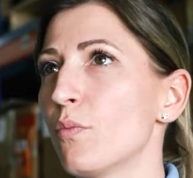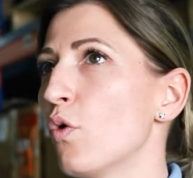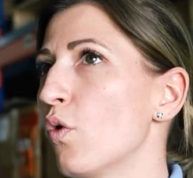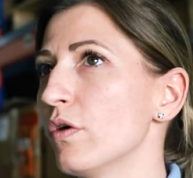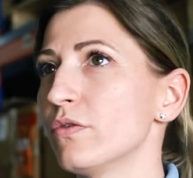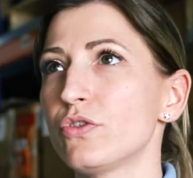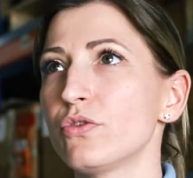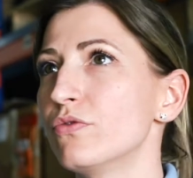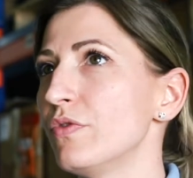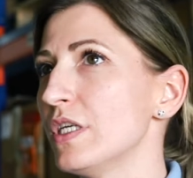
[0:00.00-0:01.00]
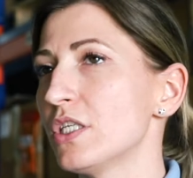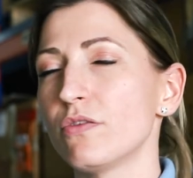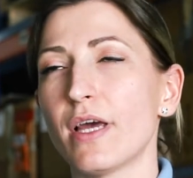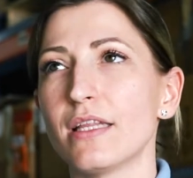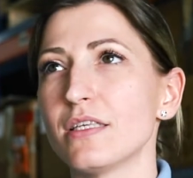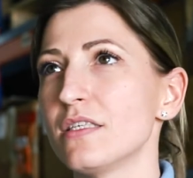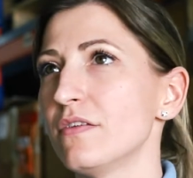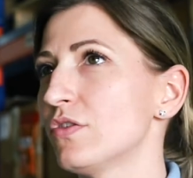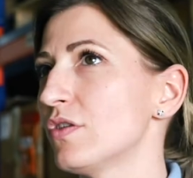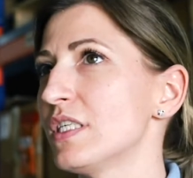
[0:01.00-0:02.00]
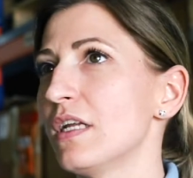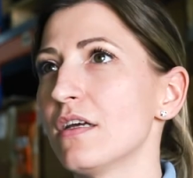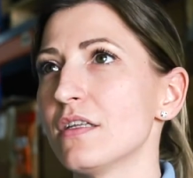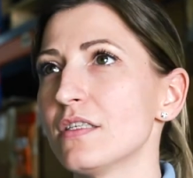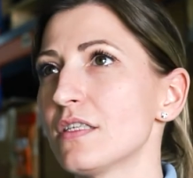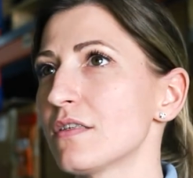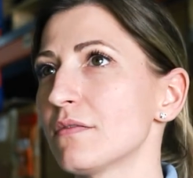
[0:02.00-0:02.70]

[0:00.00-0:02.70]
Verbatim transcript: From oil to grease to adhesive to sealants.